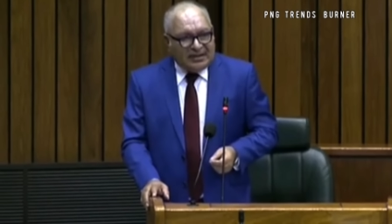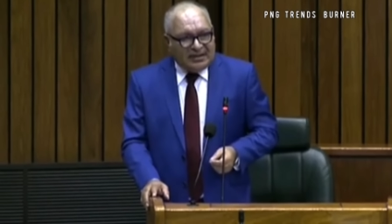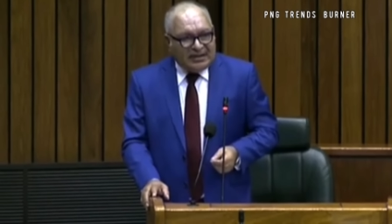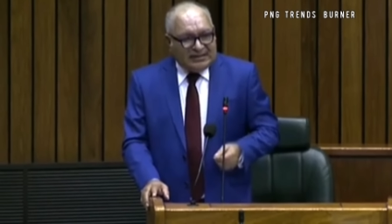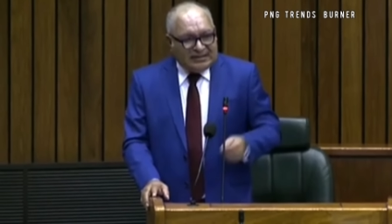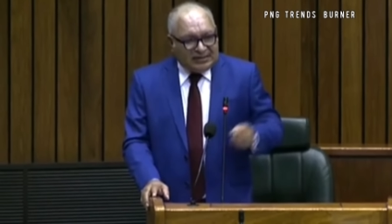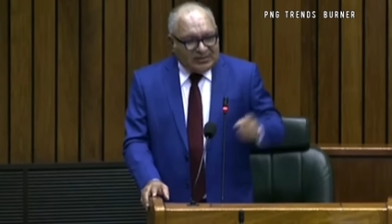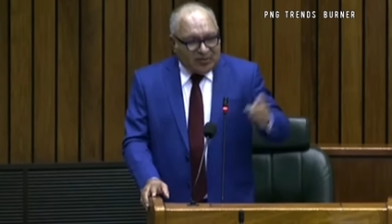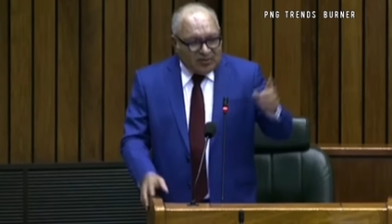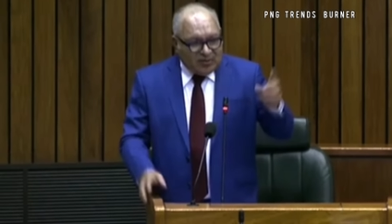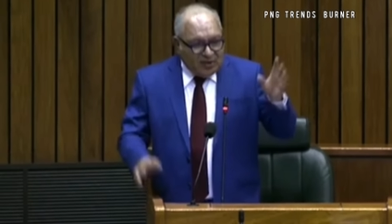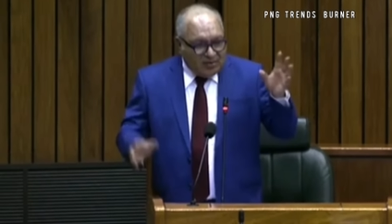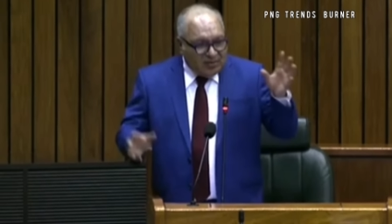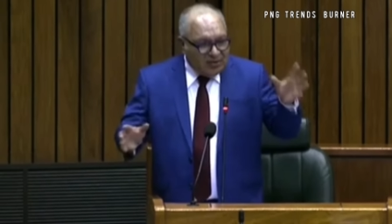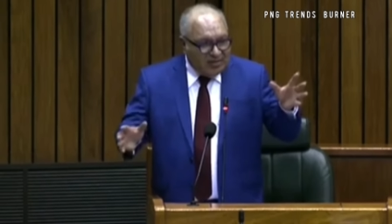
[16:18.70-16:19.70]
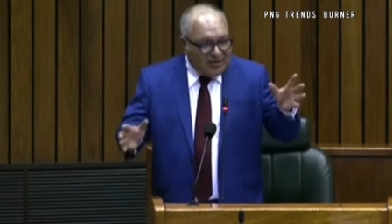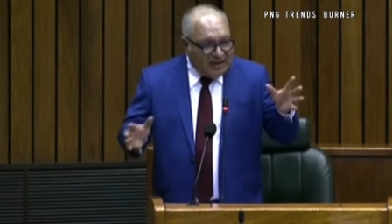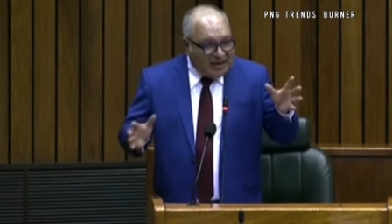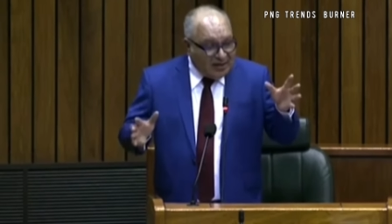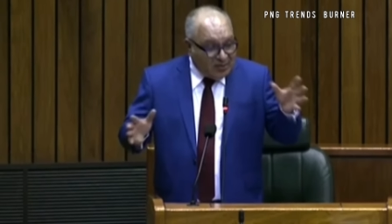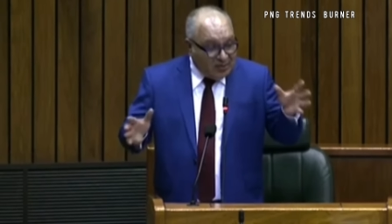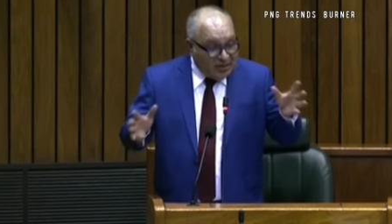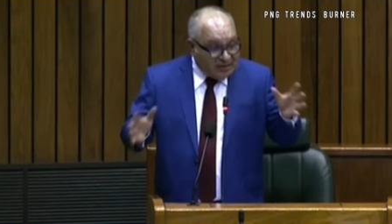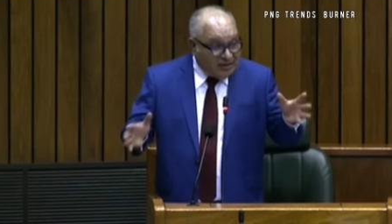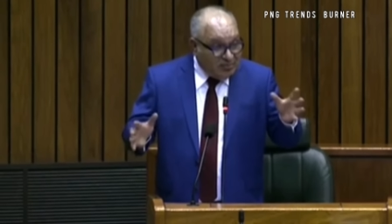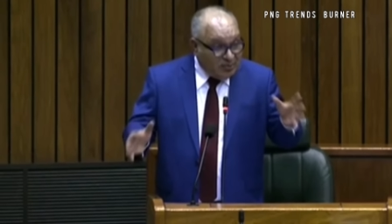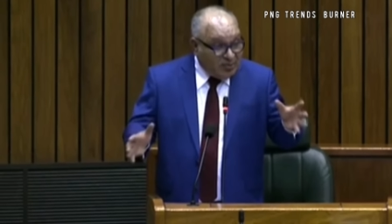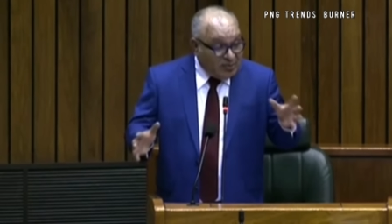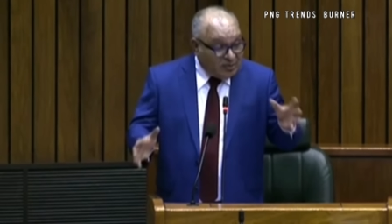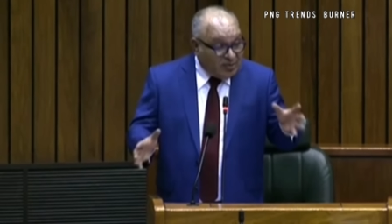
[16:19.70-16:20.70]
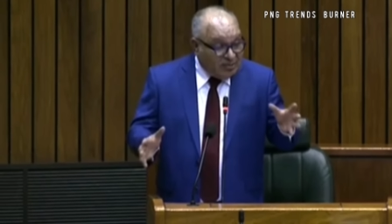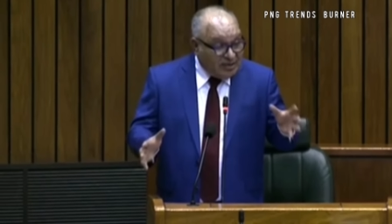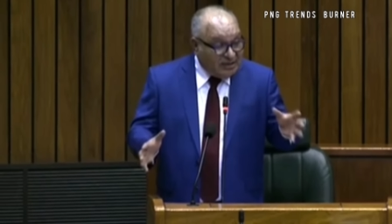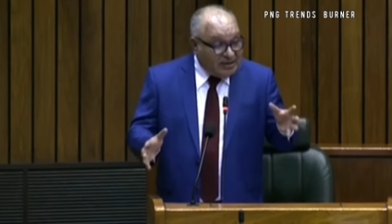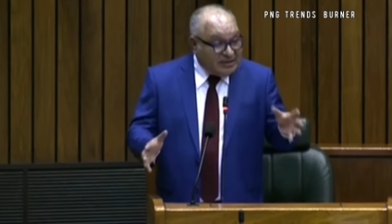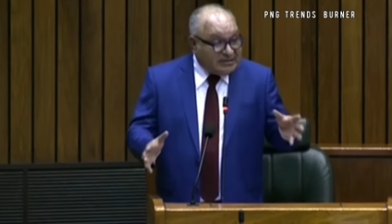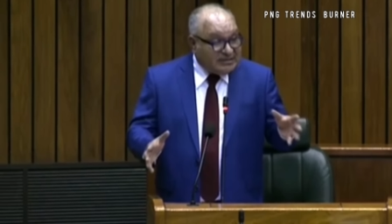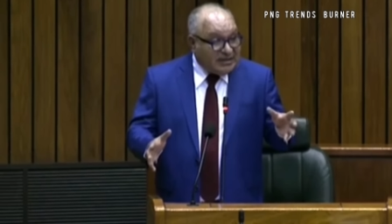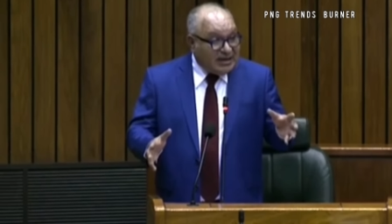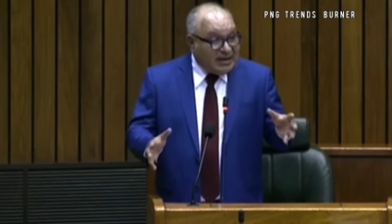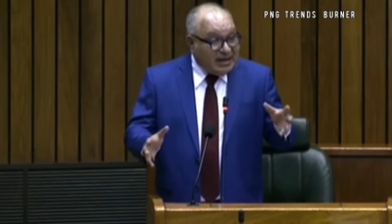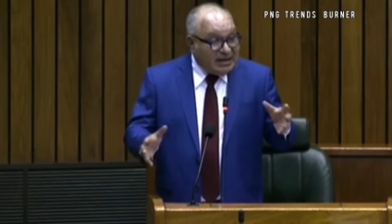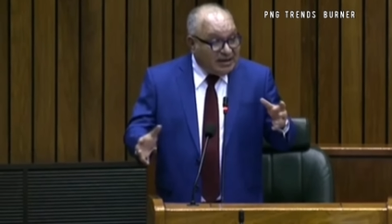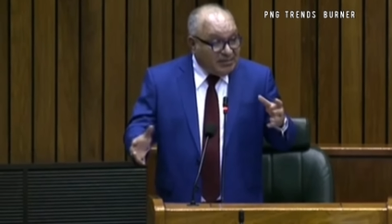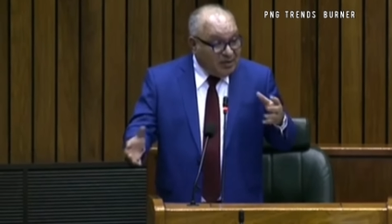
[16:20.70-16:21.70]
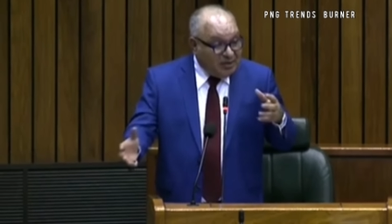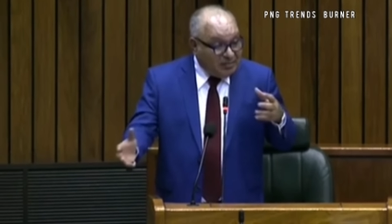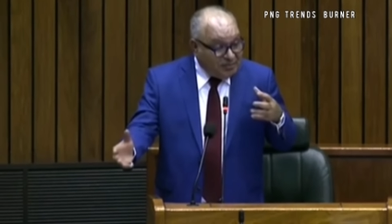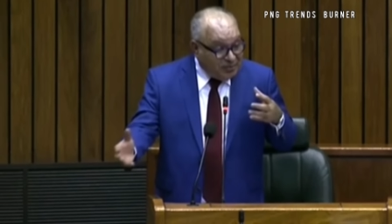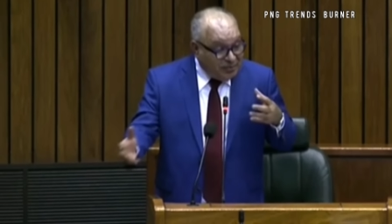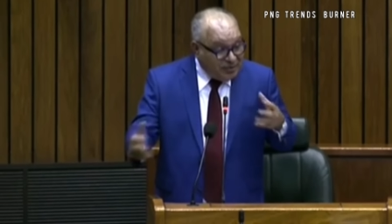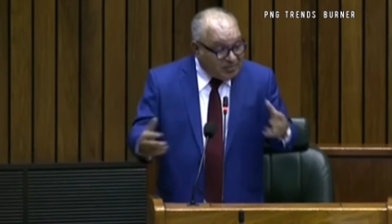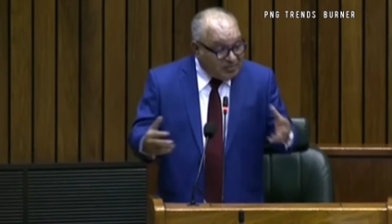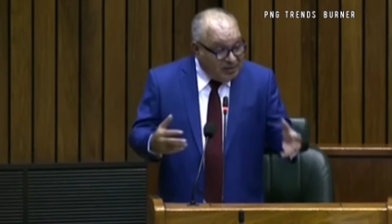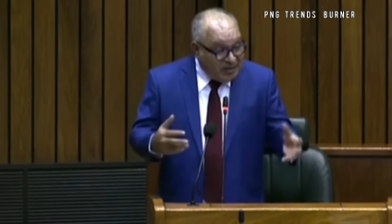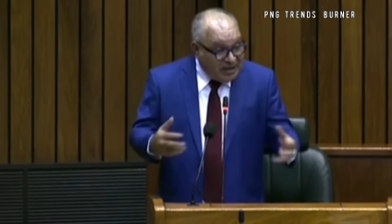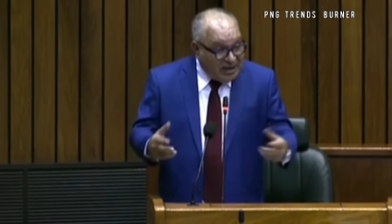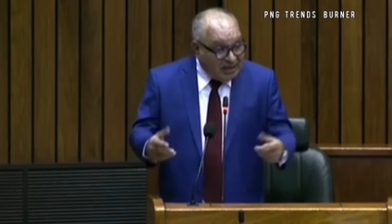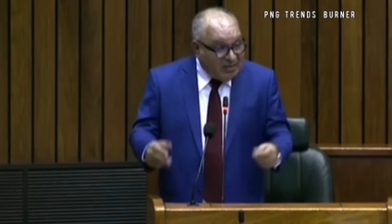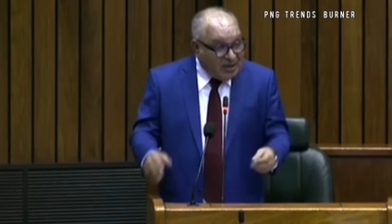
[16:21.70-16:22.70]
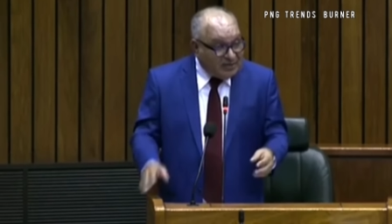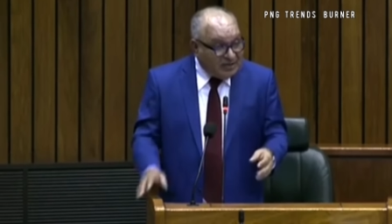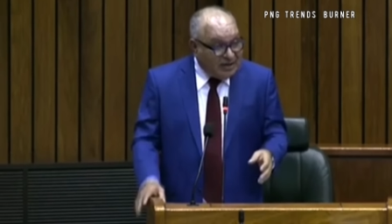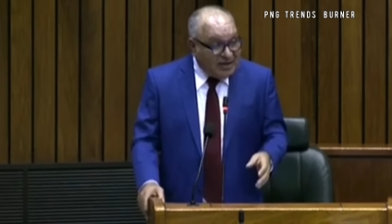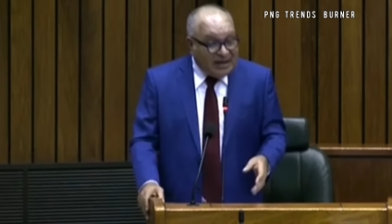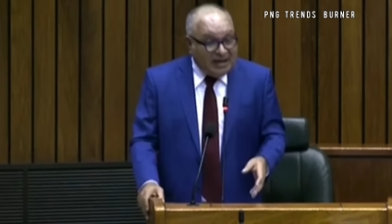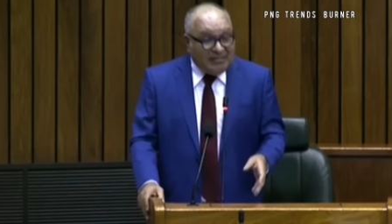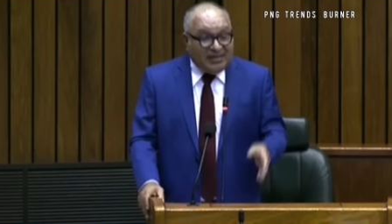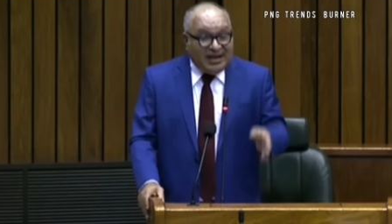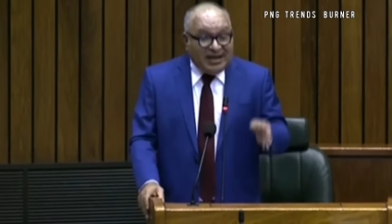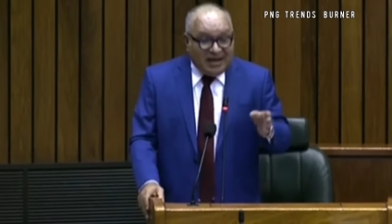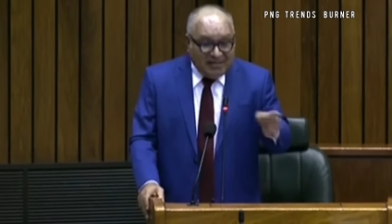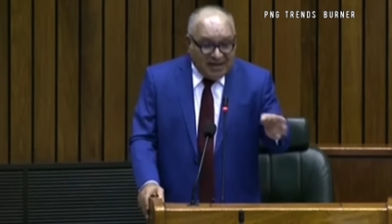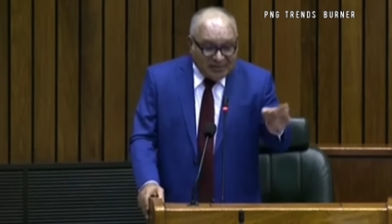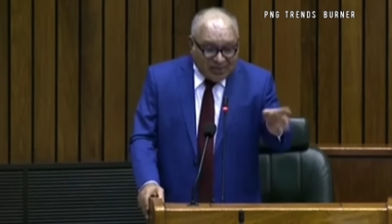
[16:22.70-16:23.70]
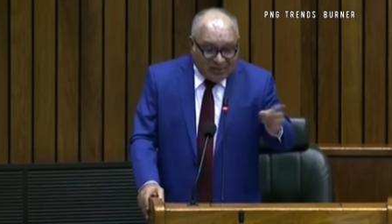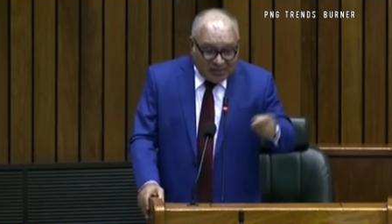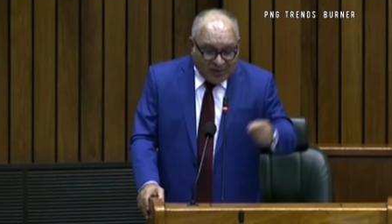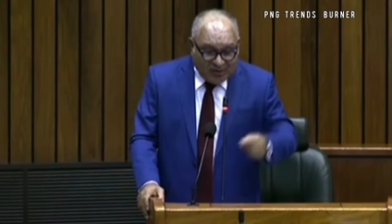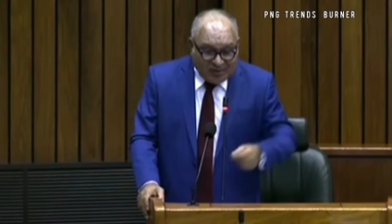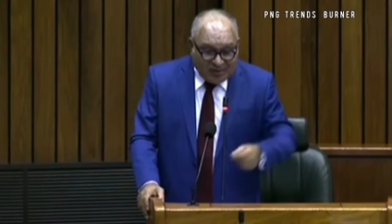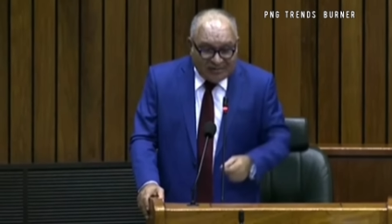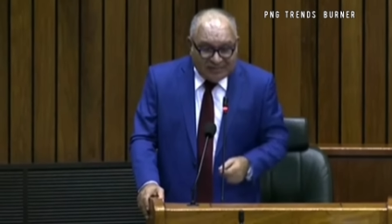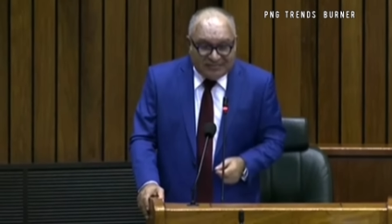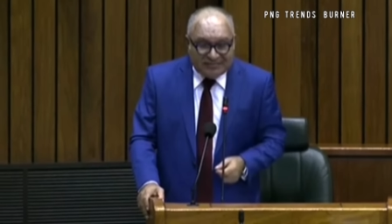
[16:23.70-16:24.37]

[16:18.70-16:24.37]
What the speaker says: There's la totok blo email like connecting rural communities na karamol produce boli come out here and gaman tok.